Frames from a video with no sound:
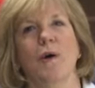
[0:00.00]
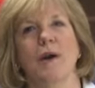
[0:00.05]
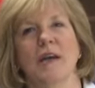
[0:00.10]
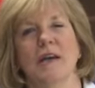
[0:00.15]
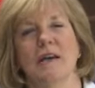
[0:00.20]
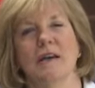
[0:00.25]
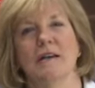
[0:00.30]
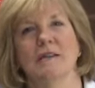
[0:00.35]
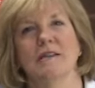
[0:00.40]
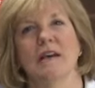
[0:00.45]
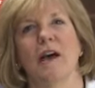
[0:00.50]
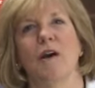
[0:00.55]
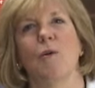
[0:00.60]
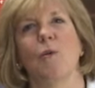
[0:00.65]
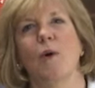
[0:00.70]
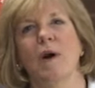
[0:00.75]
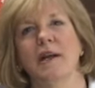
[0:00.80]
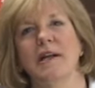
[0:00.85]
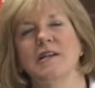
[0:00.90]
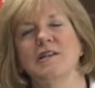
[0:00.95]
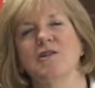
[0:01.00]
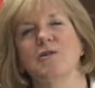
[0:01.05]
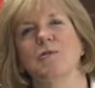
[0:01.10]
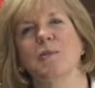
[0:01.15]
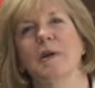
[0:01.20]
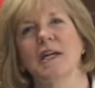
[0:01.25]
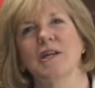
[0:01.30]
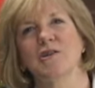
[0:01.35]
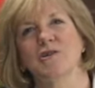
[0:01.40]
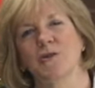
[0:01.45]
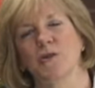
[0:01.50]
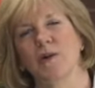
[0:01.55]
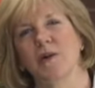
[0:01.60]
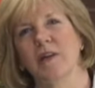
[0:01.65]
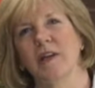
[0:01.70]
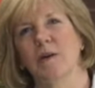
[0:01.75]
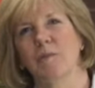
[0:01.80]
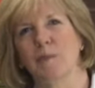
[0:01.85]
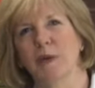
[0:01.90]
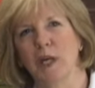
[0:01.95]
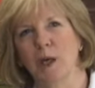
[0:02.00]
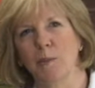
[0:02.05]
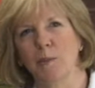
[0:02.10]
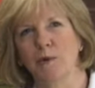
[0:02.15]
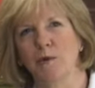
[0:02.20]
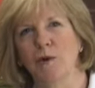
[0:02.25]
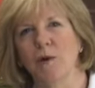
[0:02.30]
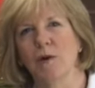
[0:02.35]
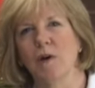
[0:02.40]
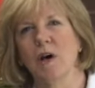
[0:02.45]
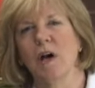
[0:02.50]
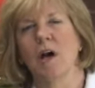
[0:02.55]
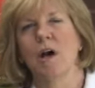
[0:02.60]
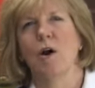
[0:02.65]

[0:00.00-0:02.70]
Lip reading: is I wanted to make sure that people